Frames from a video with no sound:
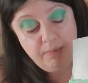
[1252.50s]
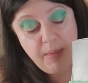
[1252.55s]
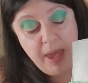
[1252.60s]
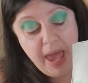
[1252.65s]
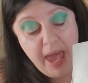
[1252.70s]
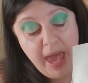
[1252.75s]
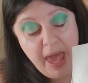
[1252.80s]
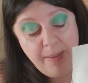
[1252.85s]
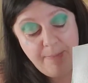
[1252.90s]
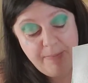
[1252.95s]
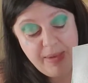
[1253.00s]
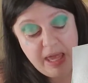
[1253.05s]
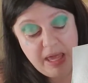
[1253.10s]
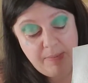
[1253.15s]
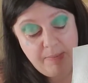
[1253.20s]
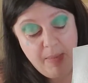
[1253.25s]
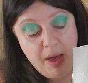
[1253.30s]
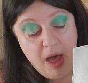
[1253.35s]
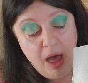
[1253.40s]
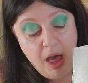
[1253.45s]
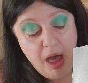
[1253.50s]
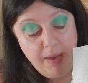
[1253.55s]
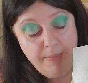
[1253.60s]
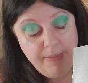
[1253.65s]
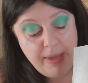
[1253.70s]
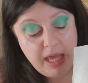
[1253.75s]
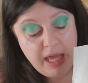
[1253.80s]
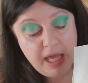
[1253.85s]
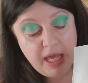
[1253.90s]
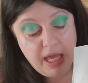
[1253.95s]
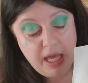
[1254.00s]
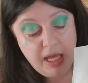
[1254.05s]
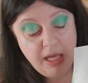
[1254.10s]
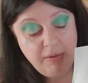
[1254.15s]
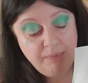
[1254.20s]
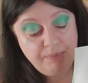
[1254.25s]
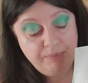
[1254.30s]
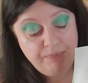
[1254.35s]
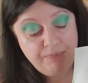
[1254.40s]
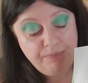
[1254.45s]
Mammy, Mommy.
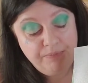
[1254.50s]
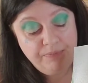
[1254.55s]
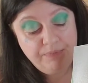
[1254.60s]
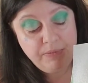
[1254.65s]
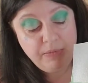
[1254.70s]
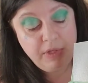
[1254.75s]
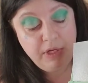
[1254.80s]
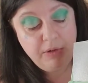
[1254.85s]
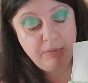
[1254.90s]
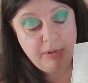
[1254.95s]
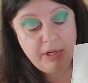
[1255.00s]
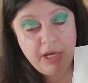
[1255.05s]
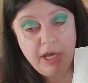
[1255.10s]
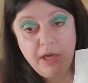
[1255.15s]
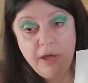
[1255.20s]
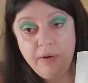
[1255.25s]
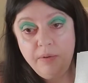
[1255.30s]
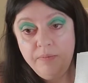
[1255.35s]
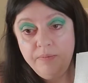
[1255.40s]
Here we go.